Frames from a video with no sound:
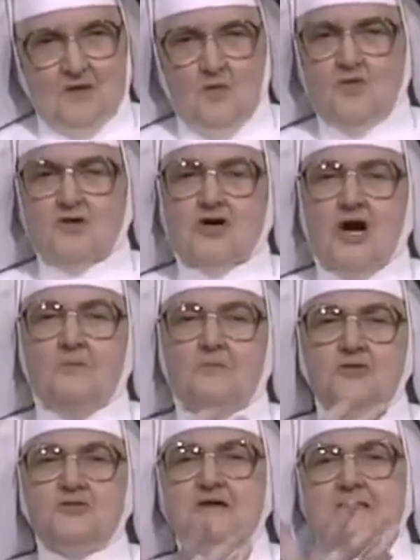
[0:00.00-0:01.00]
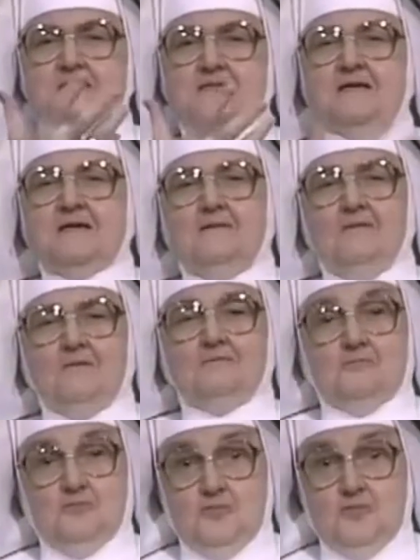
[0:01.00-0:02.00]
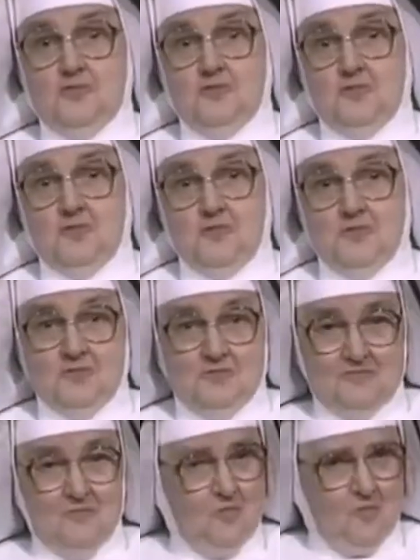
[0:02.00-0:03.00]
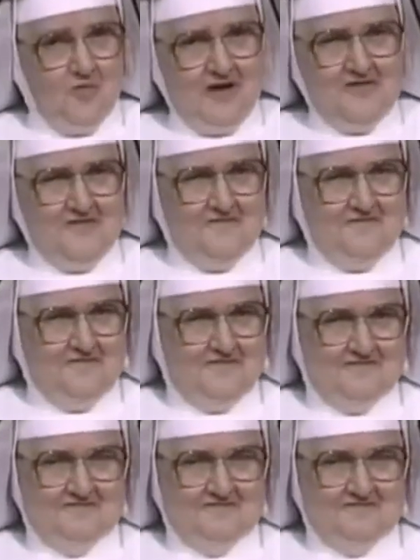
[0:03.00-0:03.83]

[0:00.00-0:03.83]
We're a community. Ooh, wonderful.